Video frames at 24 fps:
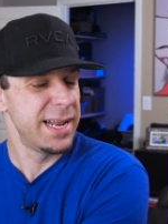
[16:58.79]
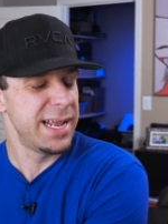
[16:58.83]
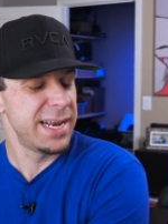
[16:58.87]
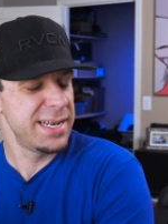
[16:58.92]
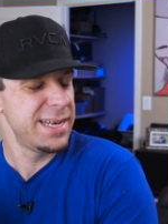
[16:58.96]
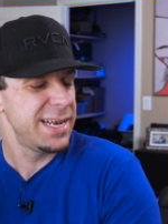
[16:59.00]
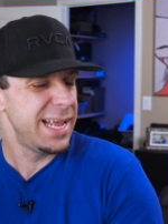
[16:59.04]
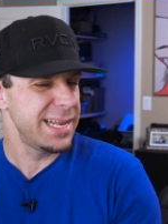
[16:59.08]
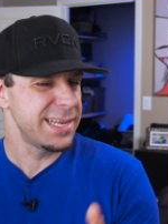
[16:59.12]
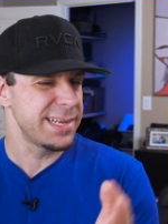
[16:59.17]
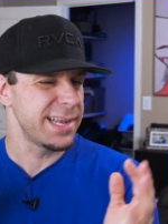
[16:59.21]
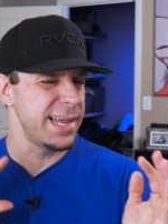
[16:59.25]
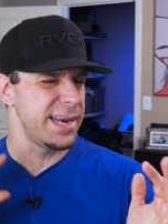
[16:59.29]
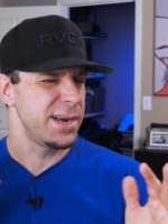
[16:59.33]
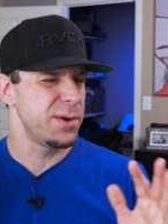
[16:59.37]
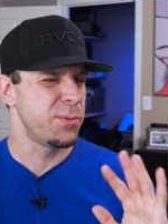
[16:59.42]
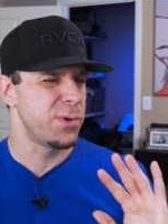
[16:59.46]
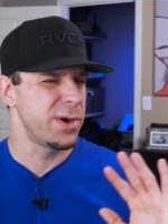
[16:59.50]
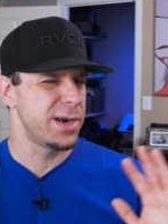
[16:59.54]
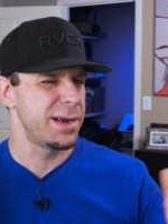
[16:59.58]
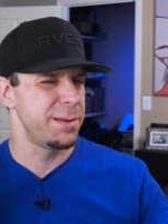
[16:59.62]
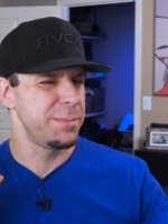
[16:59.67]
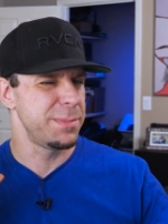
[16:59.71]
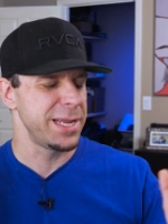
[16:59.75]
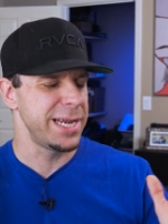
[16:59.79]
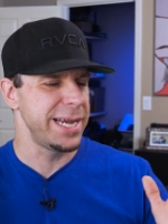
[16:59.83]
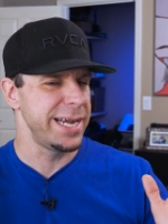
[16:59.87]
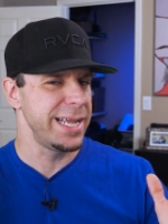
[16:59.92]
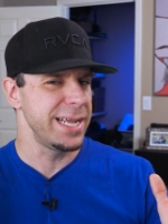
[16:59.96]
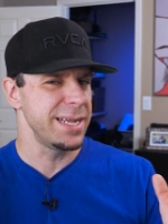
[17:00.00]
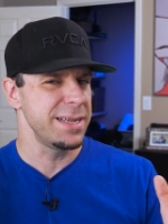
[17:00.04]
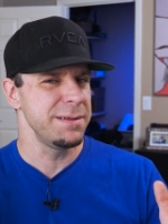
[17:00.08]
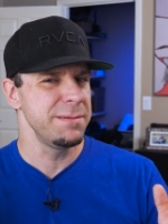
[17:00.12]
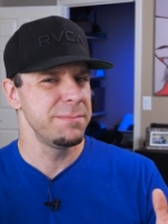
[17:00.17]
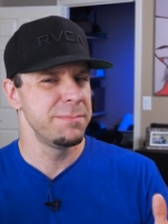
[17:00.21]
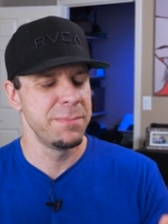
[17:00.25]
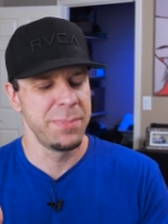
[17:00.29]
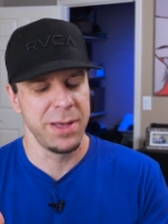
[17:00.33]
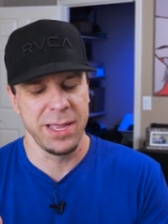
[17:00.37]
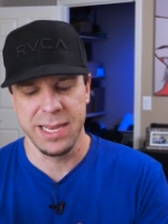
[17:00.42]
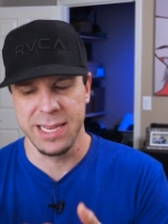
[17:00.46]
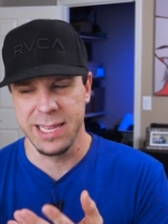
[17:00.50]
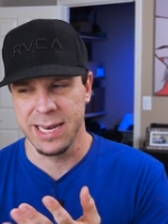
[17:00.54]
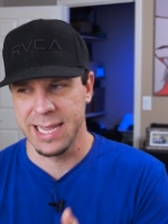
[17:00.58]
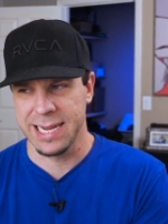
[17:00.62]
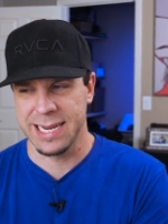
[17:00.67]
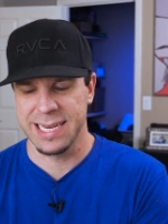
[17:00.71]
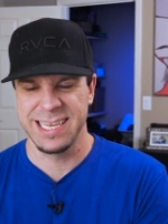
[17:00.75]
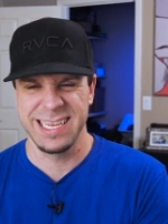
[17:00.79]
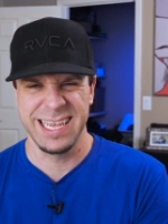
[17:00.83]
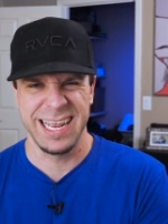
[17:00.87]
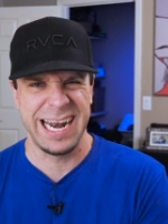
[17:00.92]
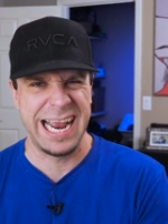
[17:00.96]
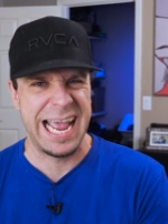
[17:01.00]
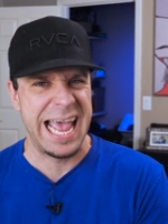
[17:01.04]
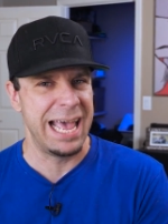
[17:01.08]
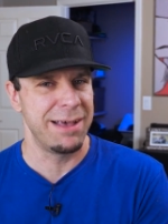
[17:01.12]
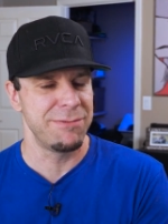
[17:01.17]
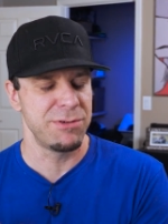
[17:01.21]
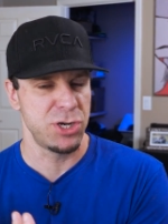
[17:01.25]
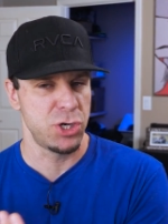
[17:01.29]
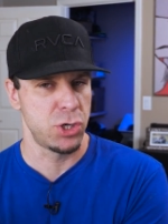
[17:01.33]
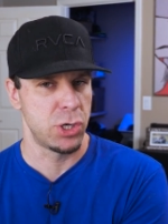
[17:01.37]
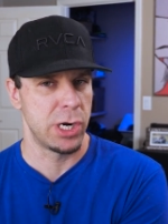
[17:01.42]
And that's kind of where I'm leaning, but like I said, I haven't